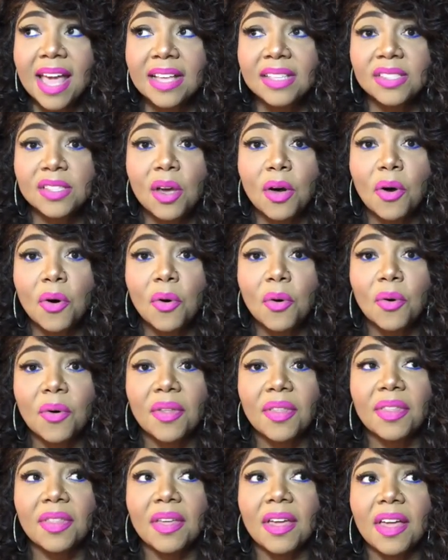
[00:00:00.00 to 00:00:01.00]

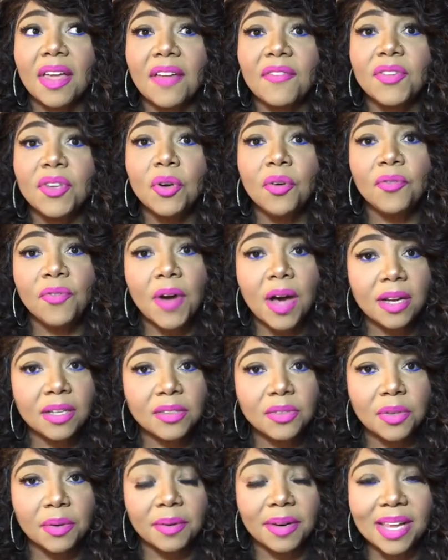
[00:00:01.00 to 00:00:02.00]
So if you fall
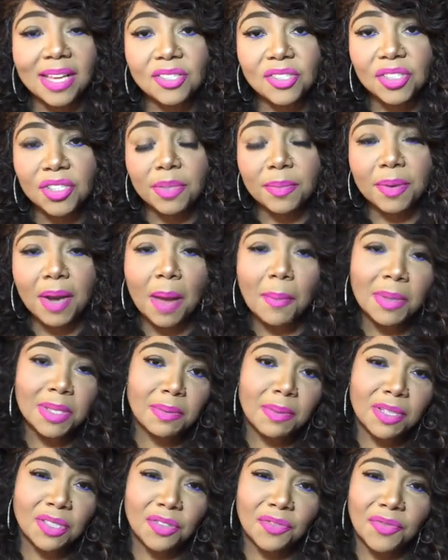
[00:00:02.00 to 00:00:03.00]
into a relationship, it
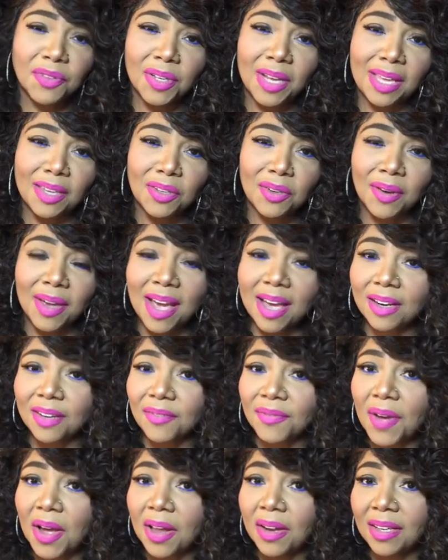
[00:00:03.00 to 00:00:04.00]
almost makes you feel like you're kind
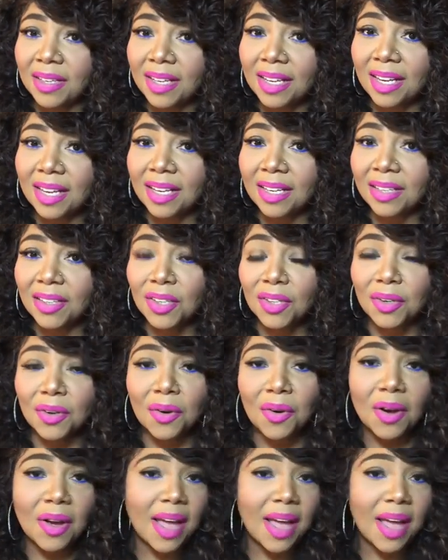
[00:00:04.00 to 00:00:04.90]
of falling in,